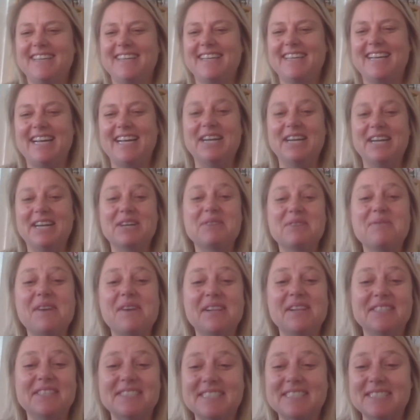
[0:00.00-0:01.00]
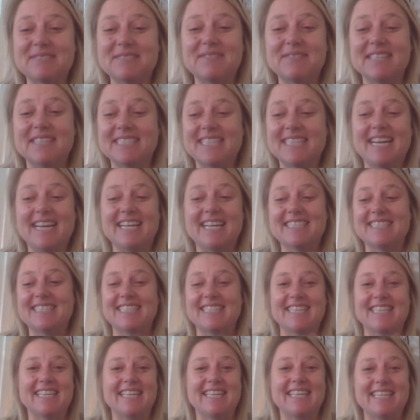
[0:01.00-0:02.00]
Eric Wallace is
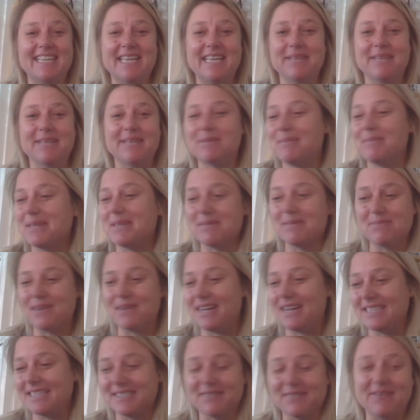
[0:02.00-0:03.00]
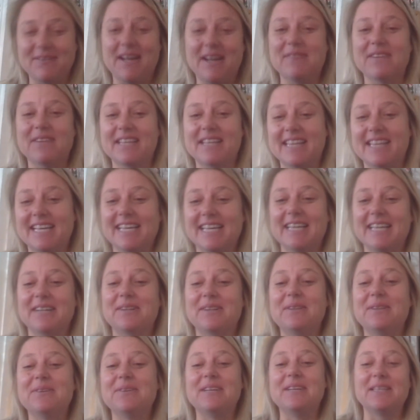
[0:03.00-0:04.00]
fantastic and keeps me apprised of everything,
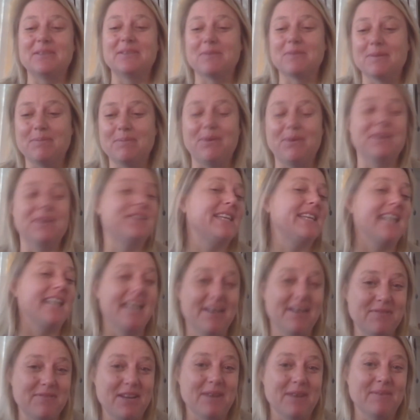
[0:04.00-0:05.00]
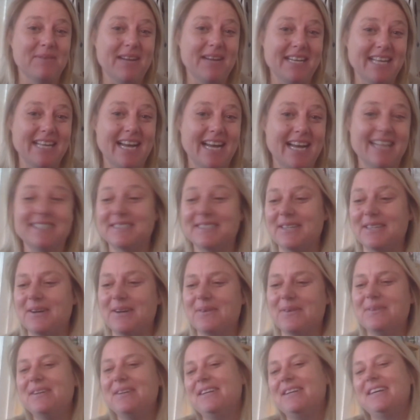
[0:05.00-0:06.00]
including the report that I have not read yet.
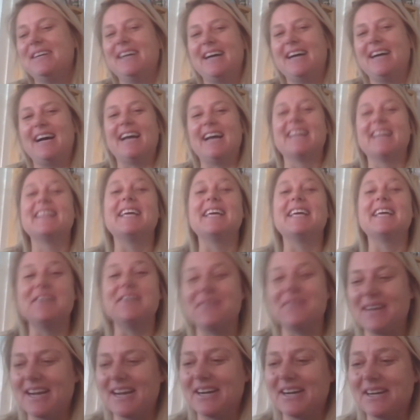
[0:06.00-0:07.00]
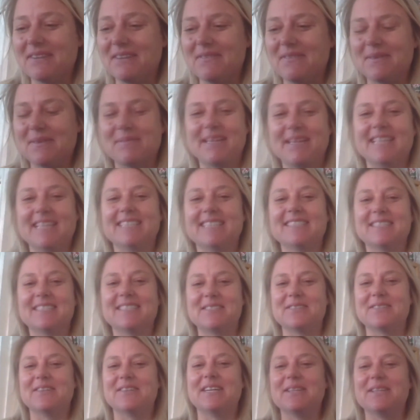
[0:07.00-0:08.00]
So thank you, Eric, for being such a
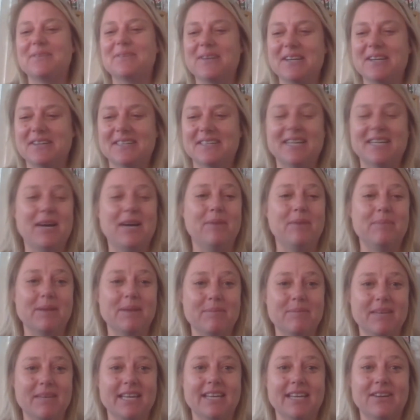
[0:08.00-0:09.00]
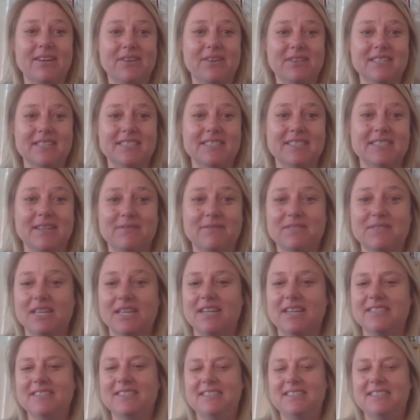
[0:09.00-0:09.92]
great lawyer and helping me get all this stuff done.